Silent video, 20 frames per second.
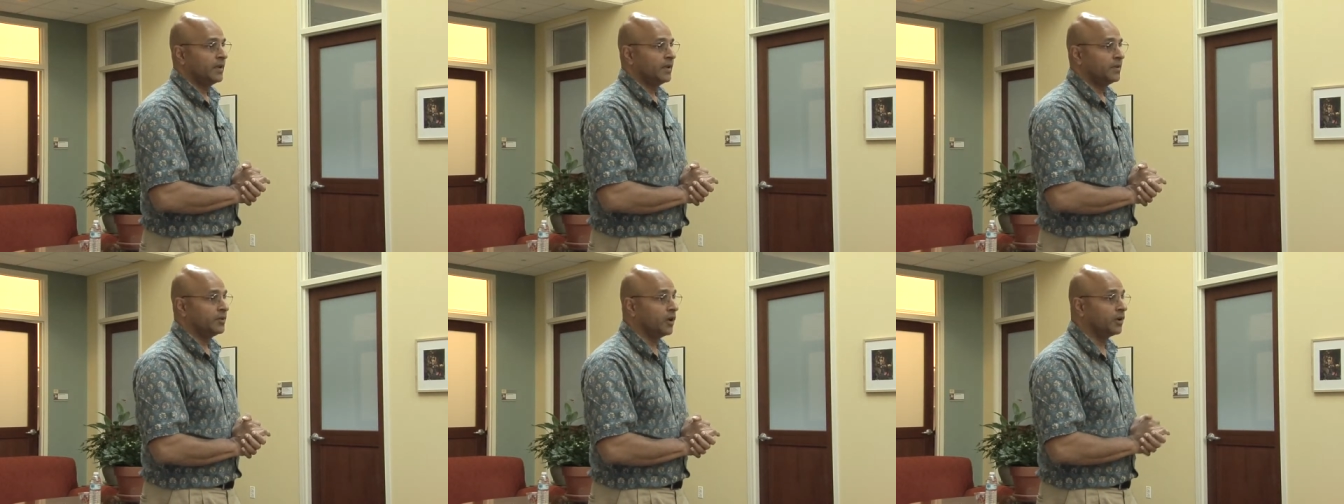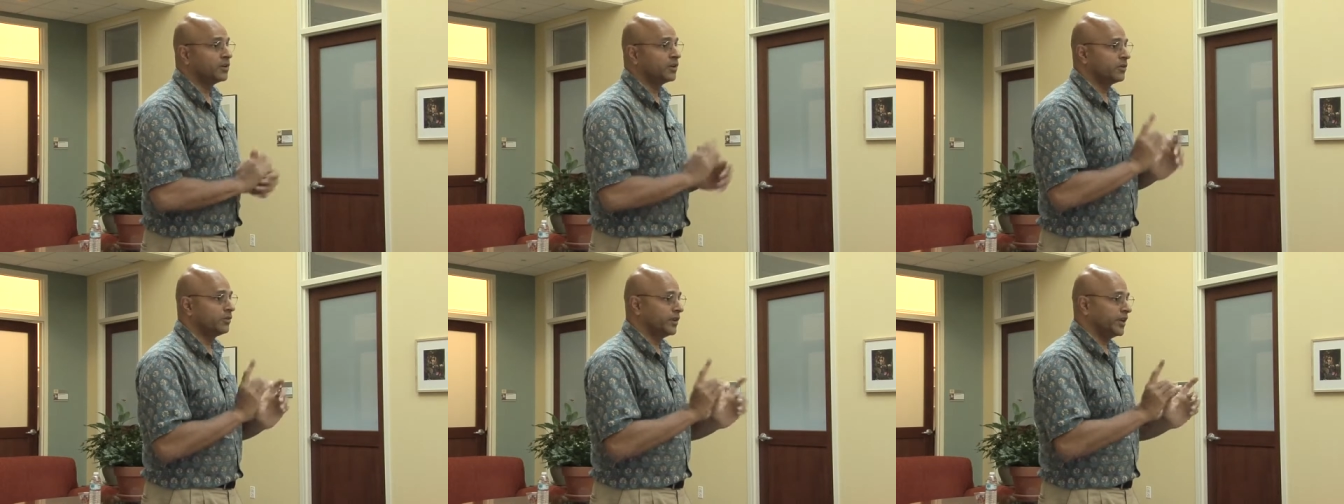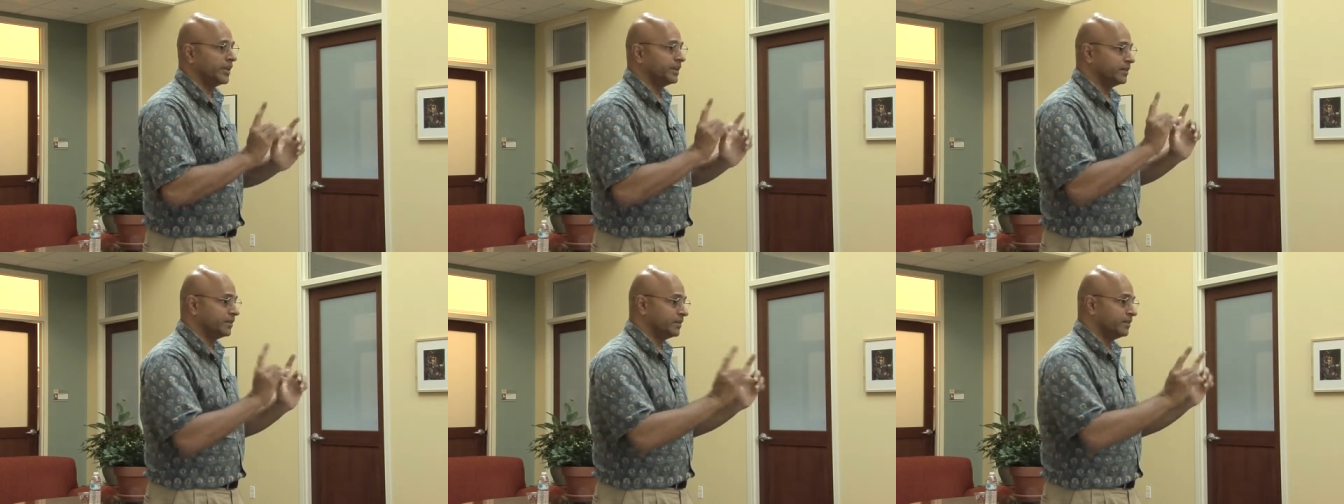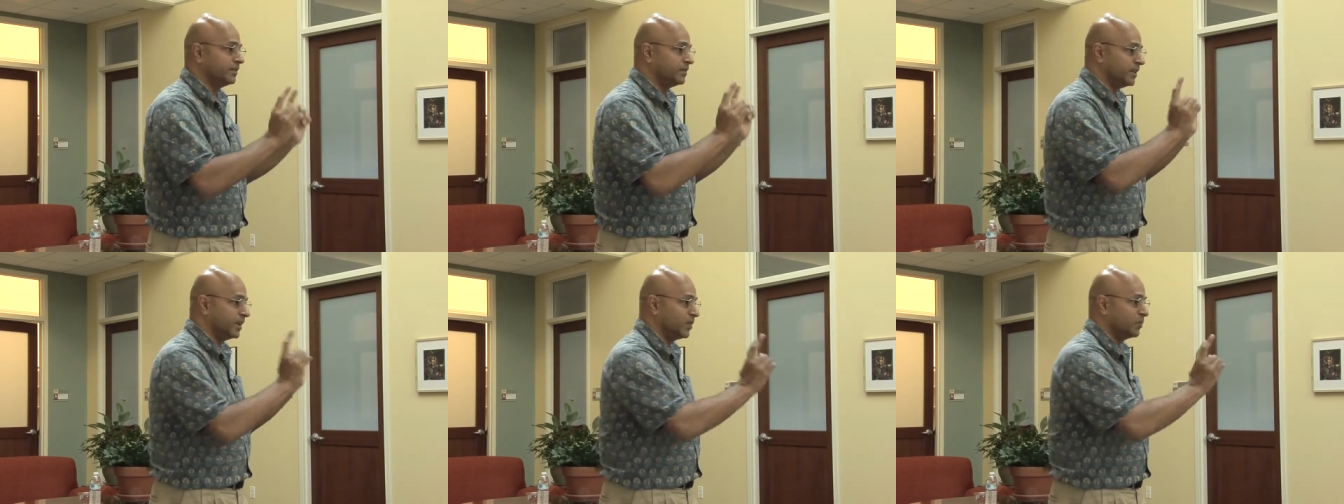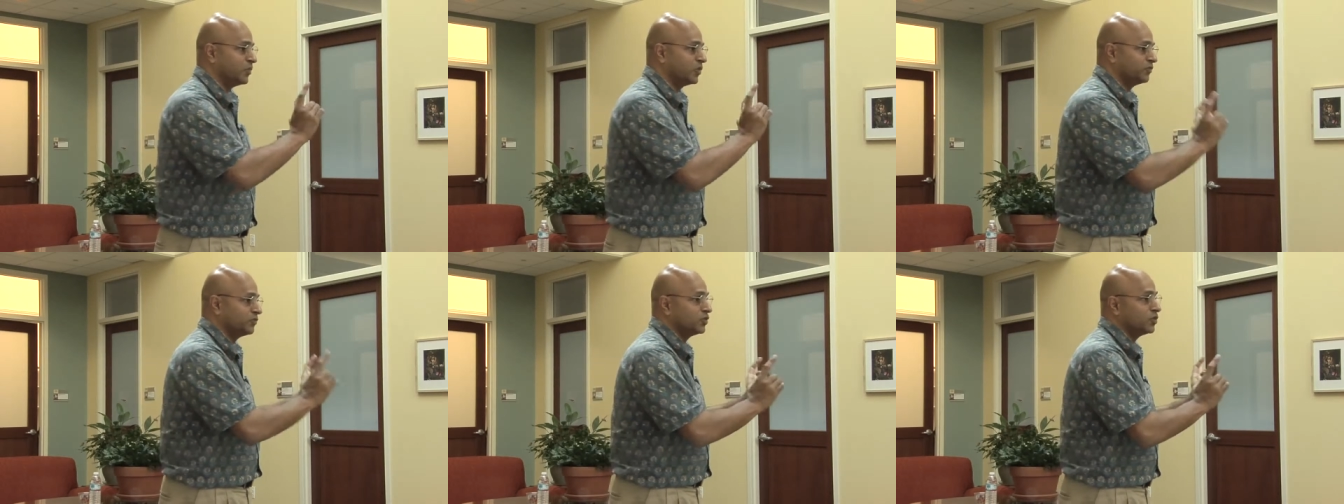Not created, the
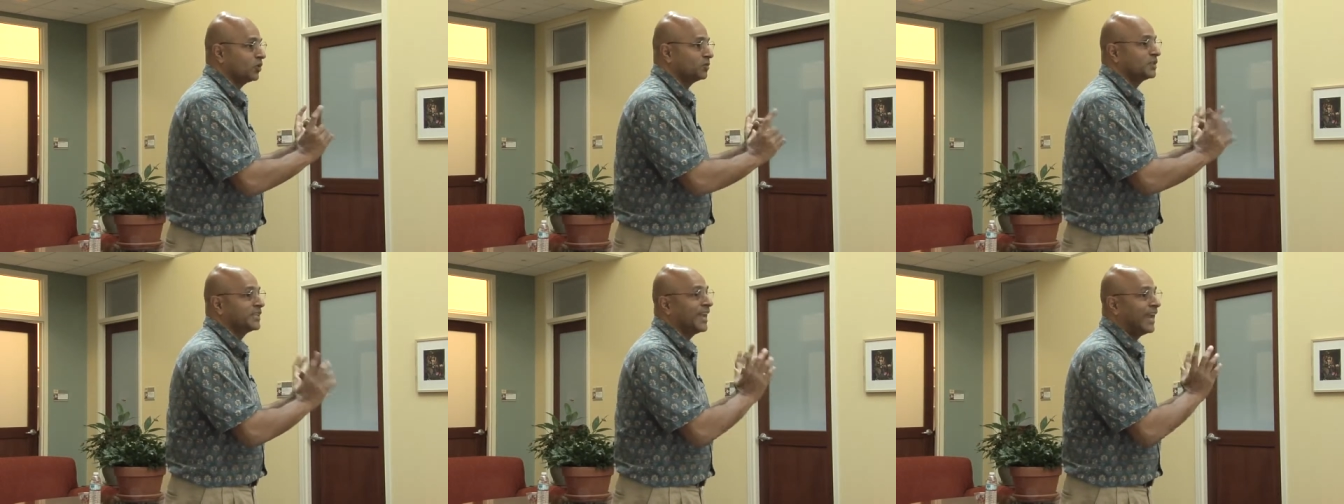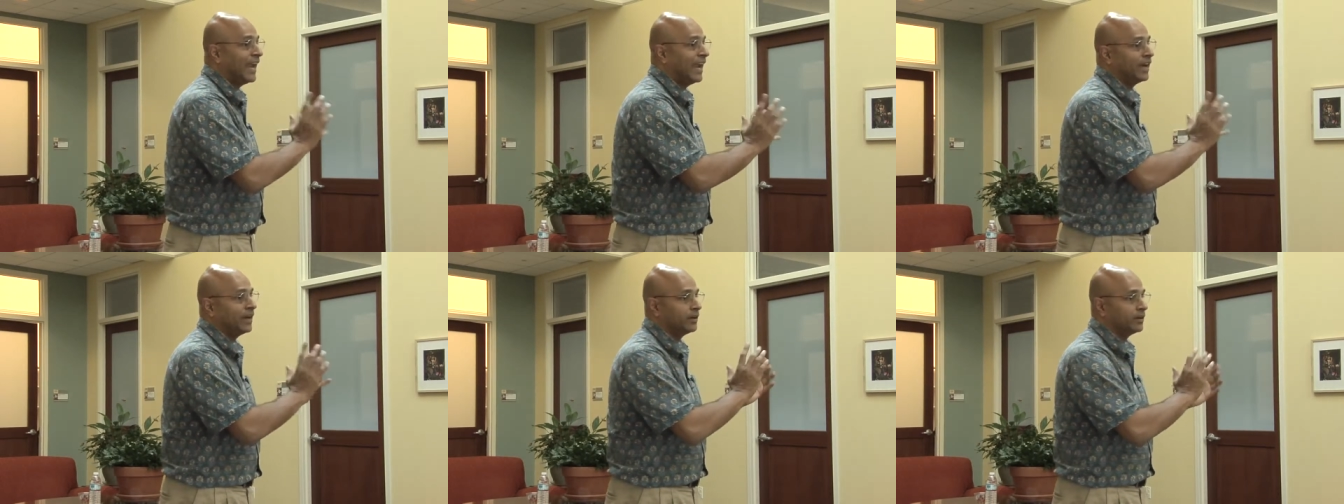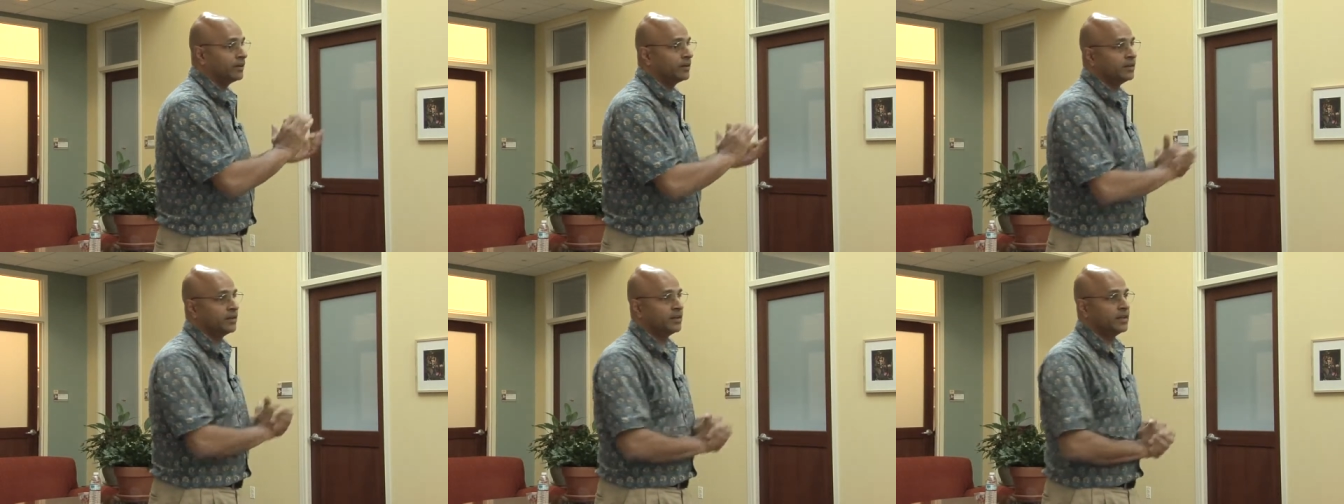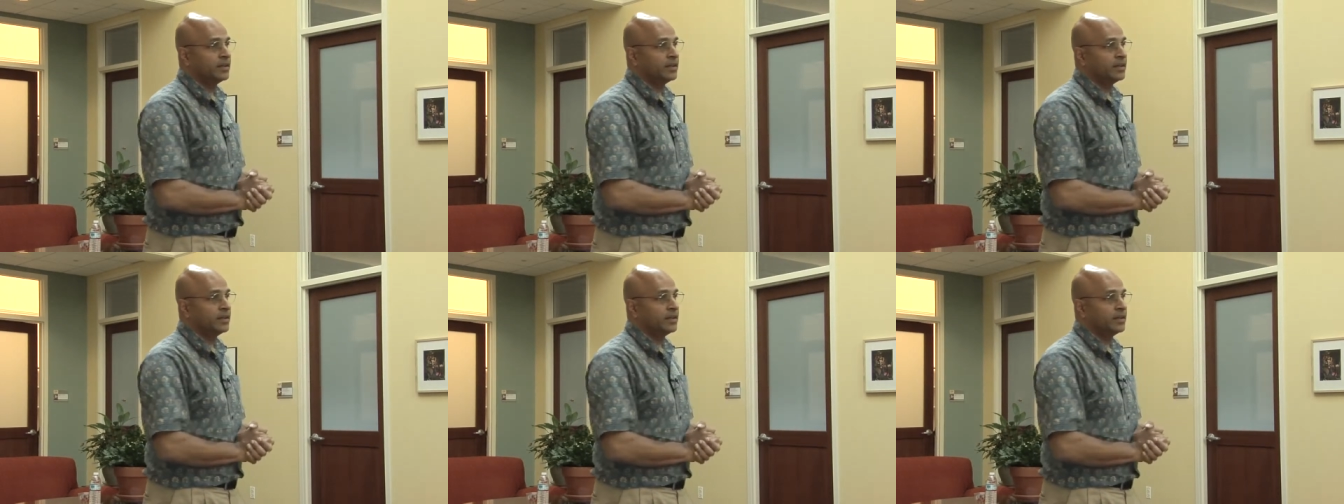number of jobs held.